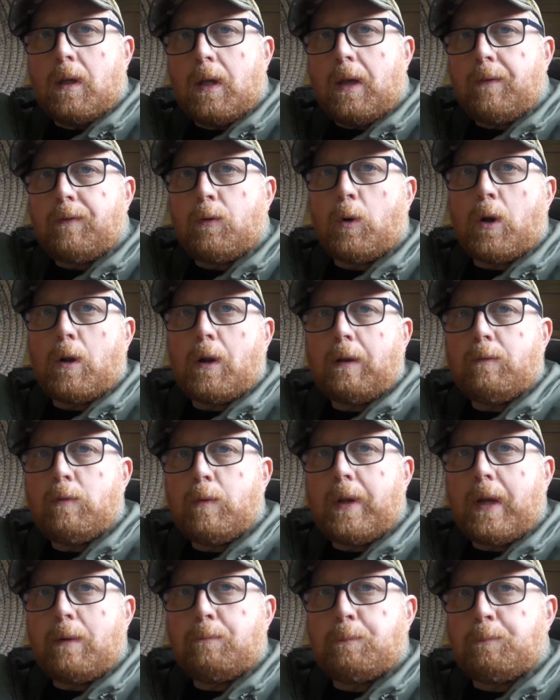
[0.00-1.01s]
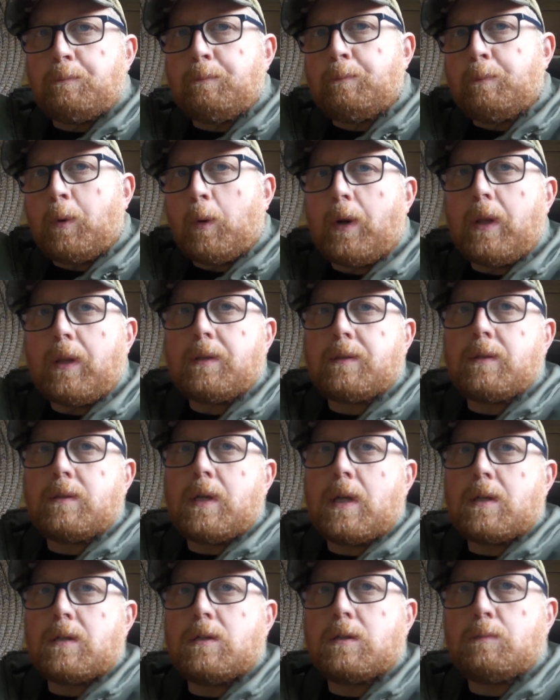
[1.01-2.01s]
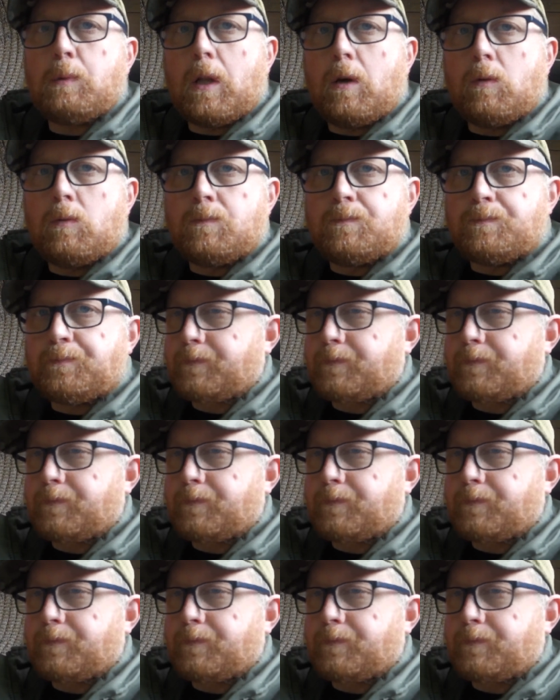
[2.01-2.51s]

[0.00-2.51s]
If you want to give him a name, put it in the suggestions below.